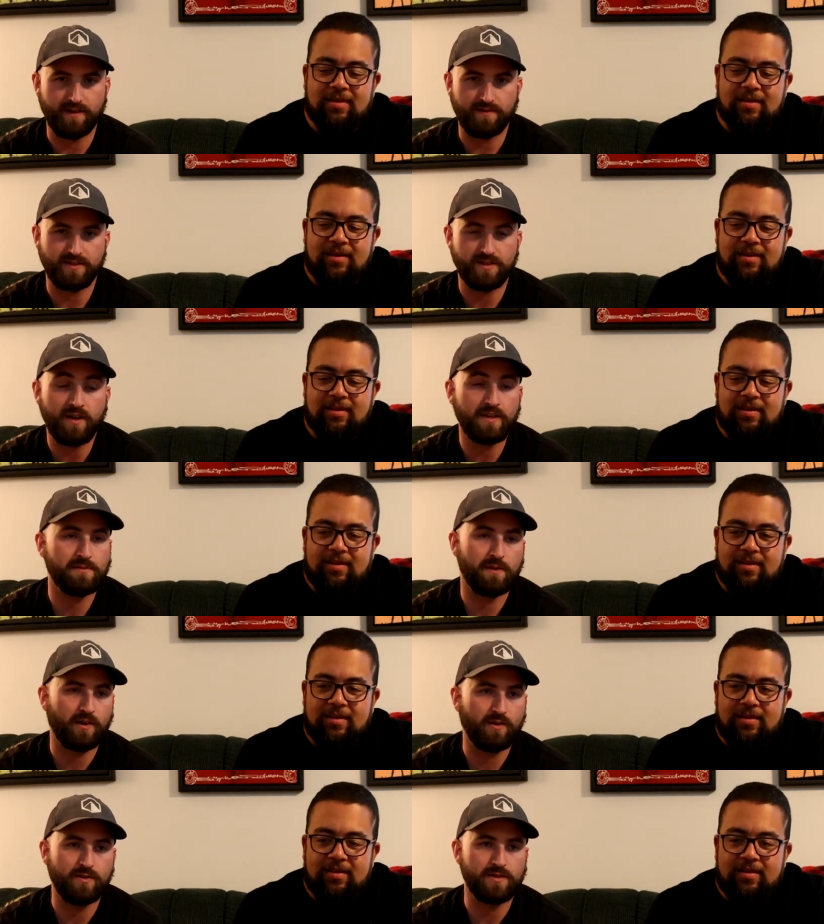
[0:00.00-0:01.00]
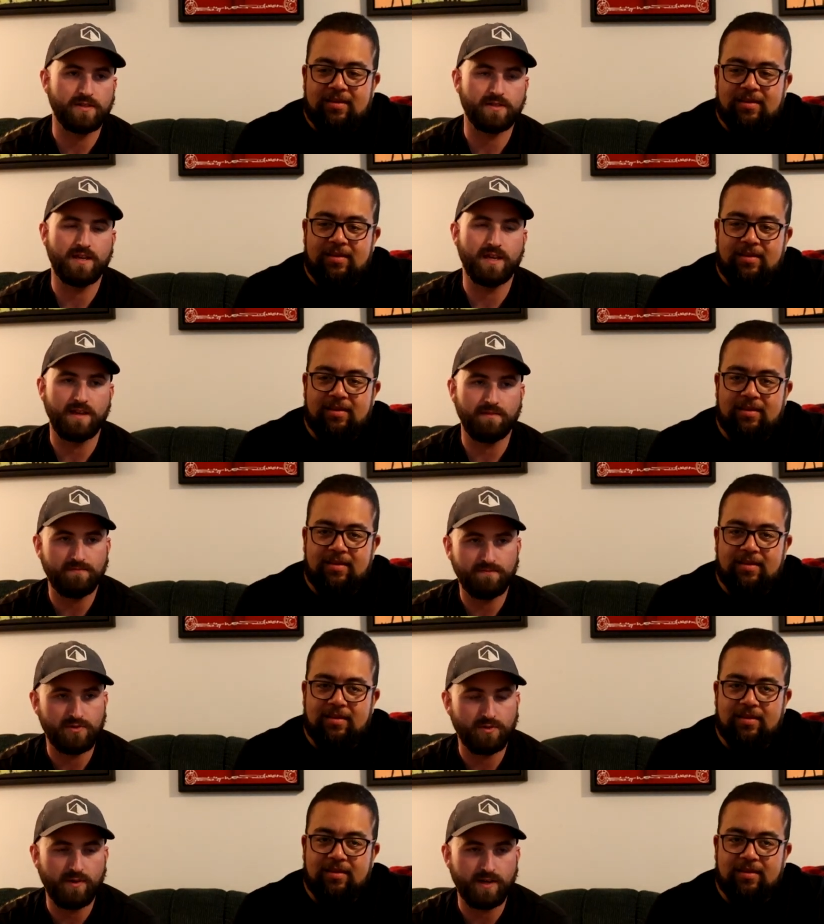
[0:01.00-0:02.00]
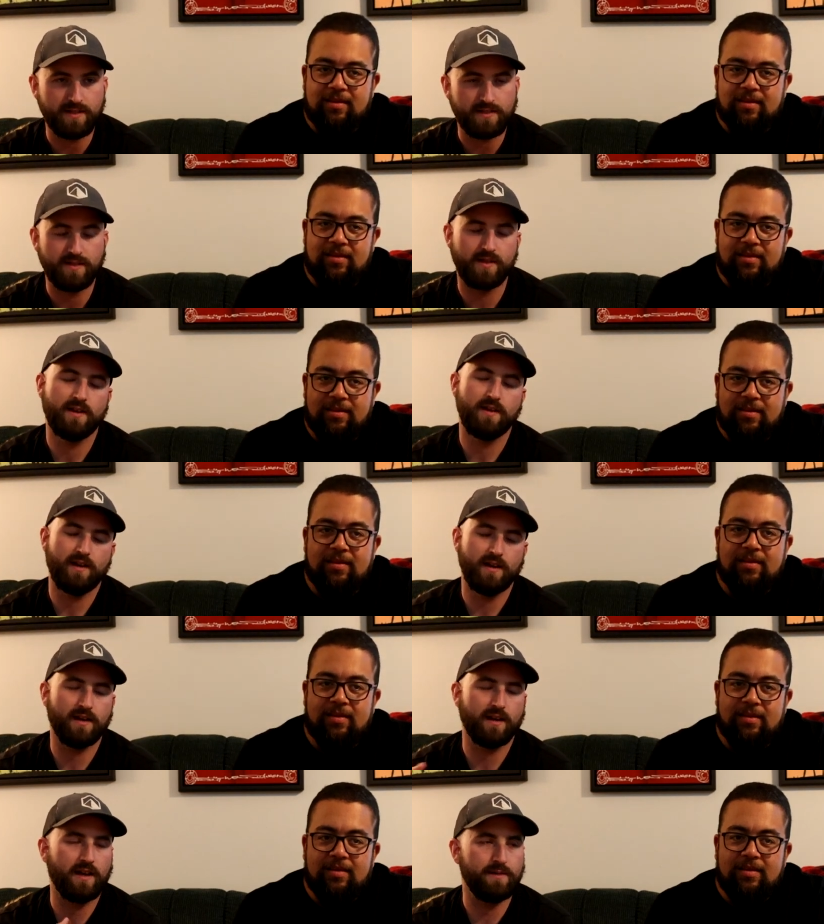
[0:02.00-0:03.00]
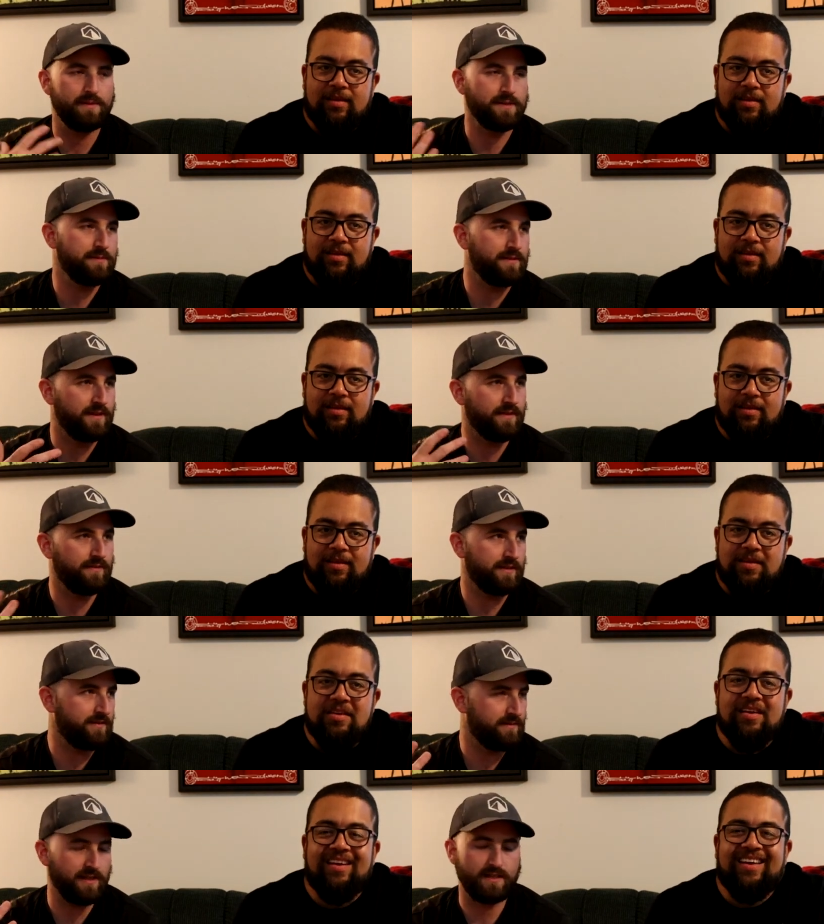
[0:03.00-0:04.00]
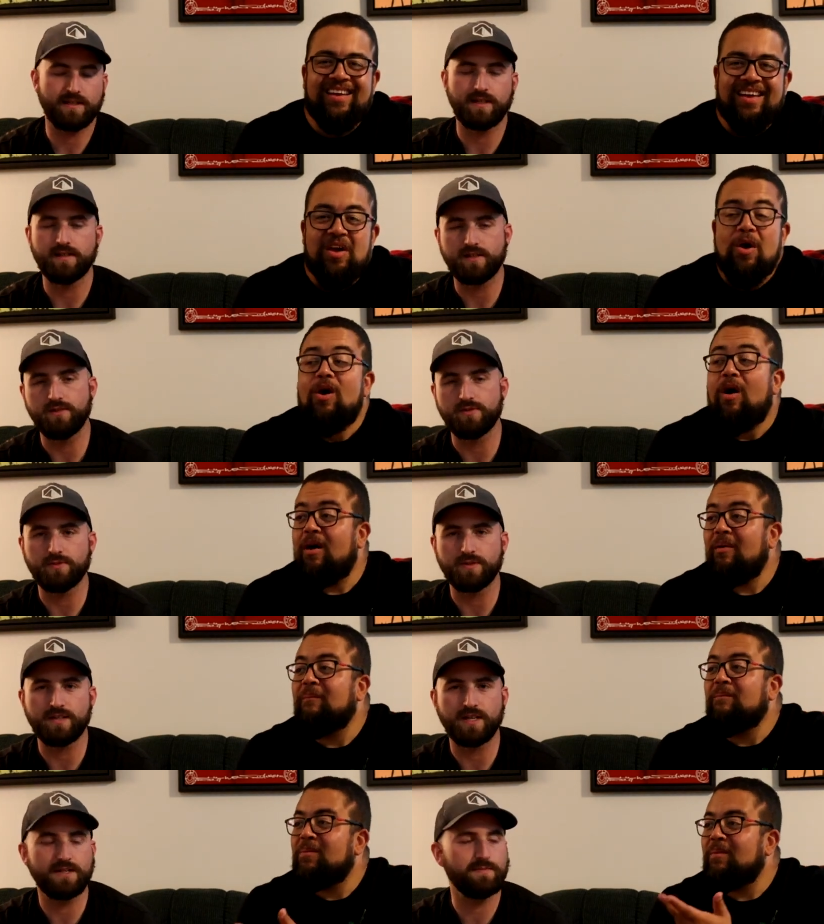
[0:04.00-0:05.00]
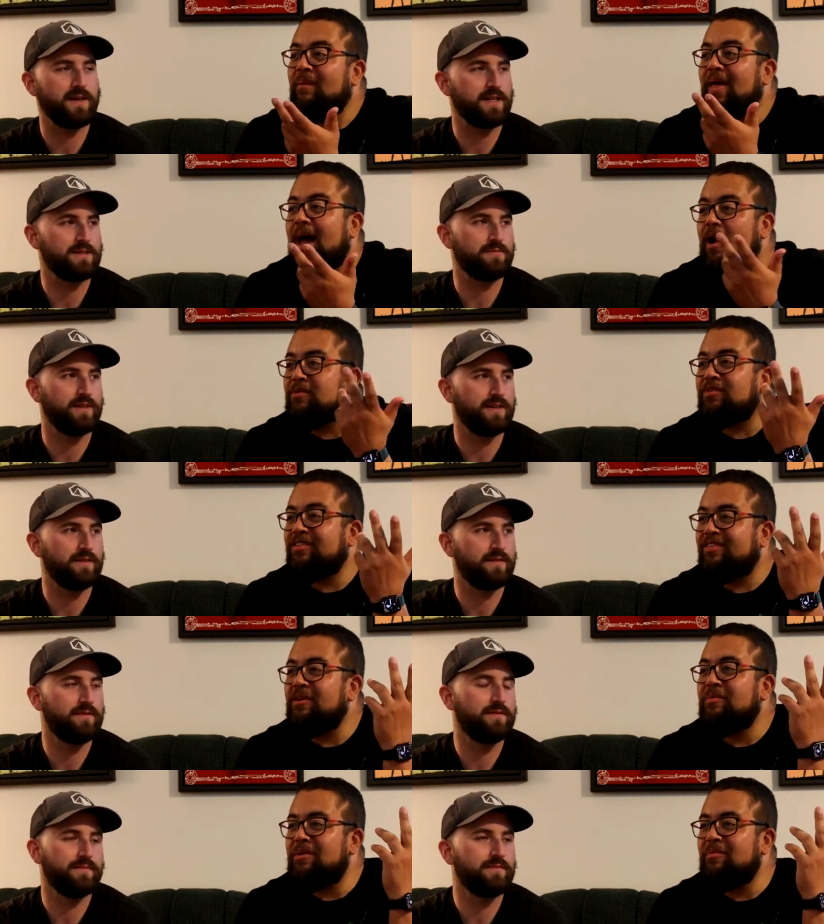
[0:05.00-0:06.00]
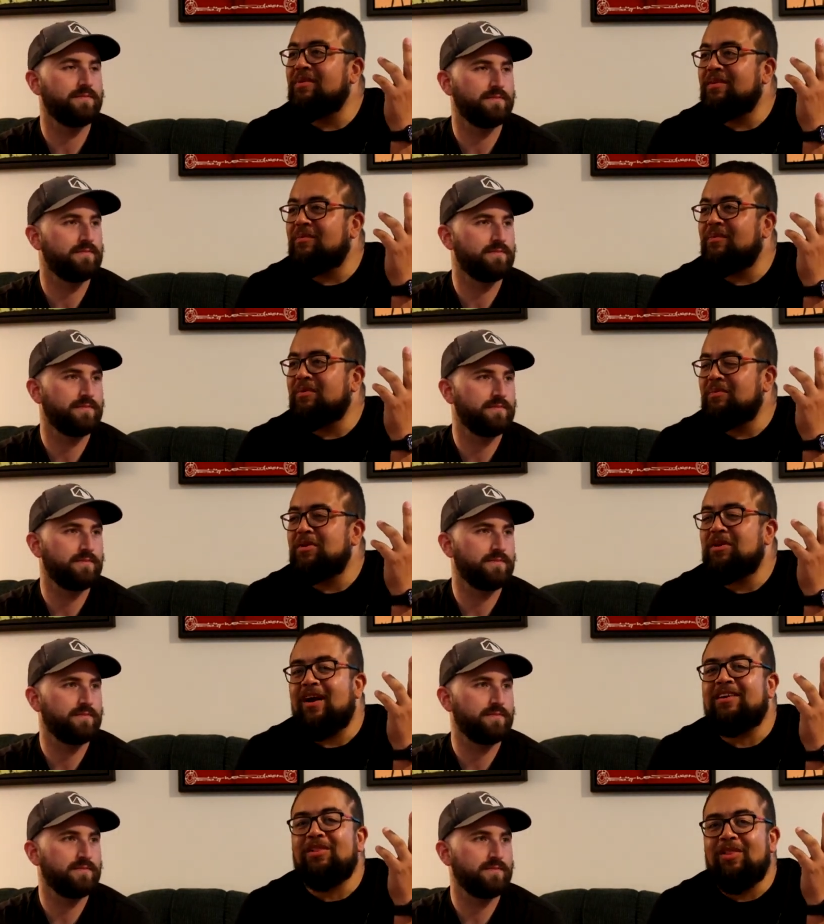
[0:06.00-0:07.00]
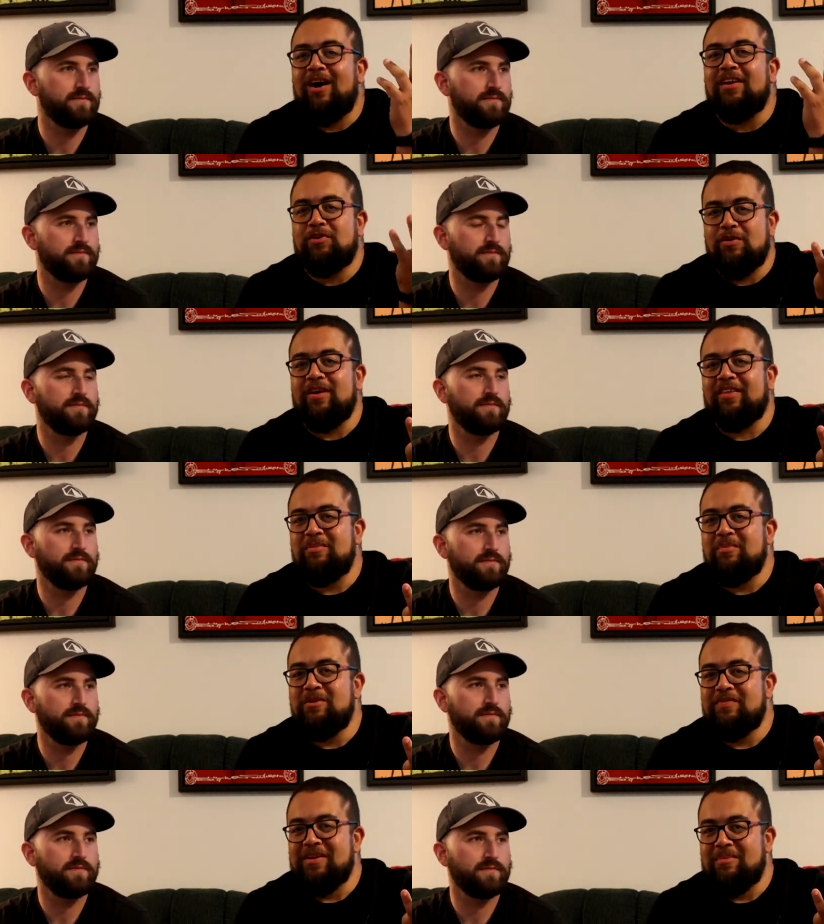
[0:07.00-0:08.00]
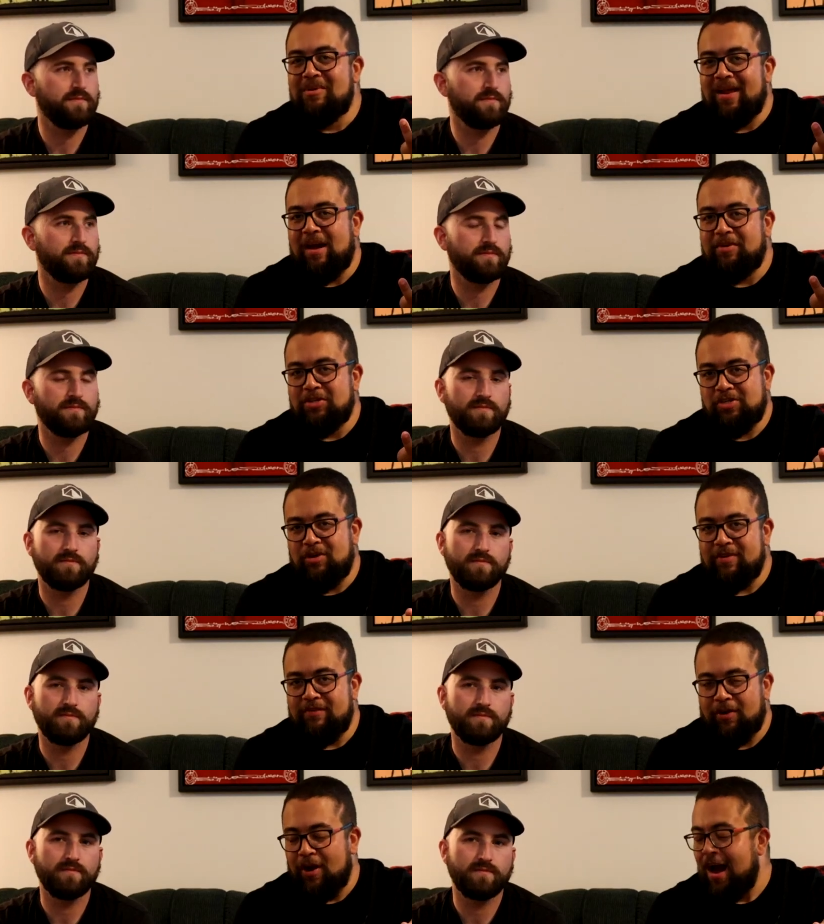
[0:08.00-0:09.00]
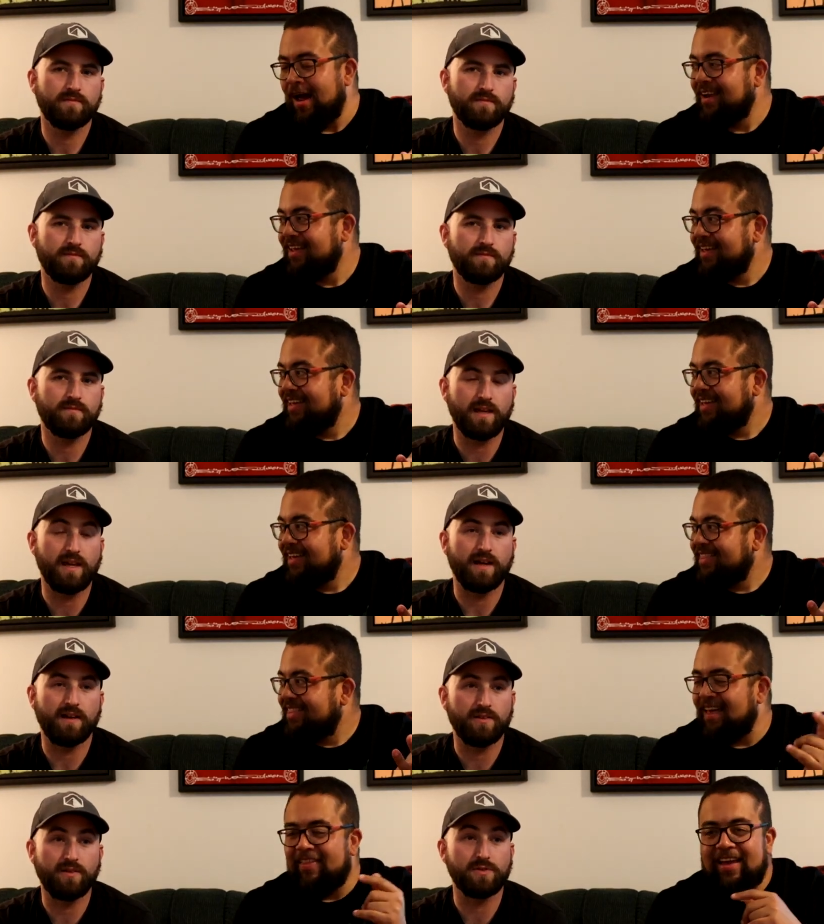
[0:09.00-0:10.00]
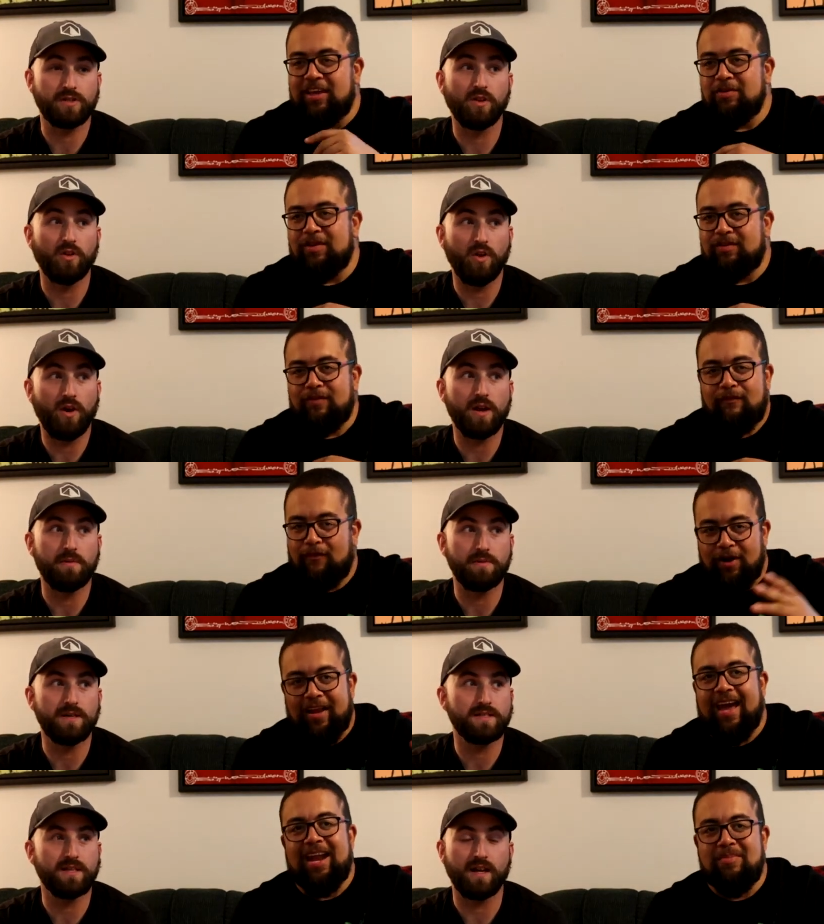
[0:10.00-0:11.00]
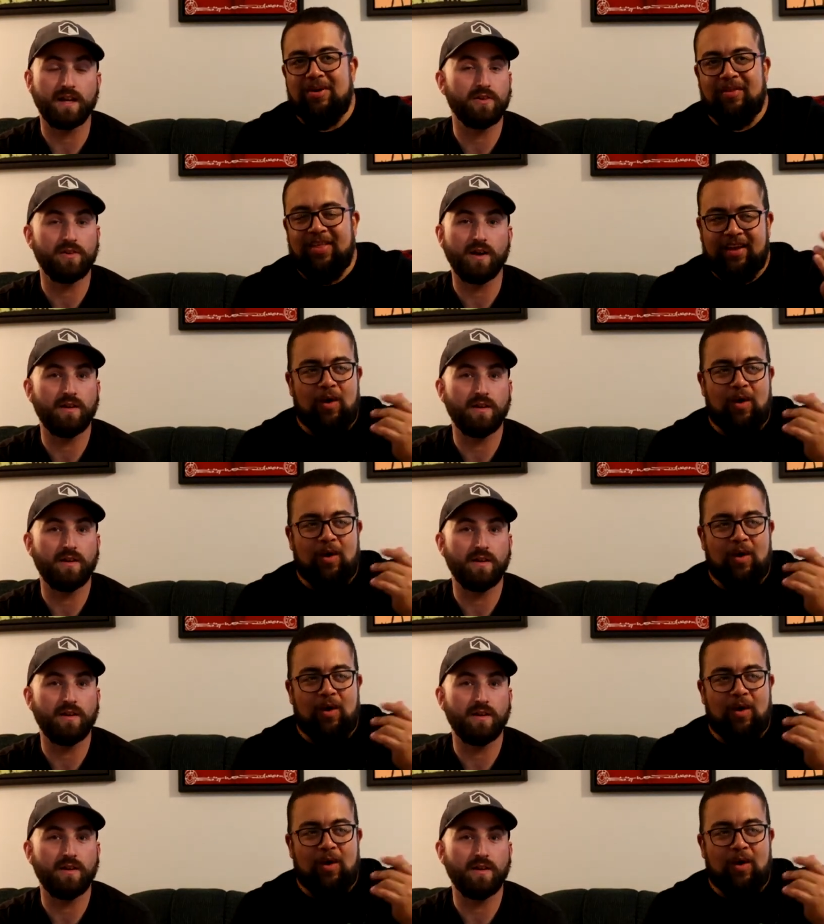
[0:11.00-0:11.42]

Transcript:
Speaker 1: never talks about, of course, is the twist and it kind of makes me think of like like I said, usual suspects. I was gonna
Speaker 2: say we, we we talked a lot during the movie about how much shit we forgot. Yeah, that like you just forget about like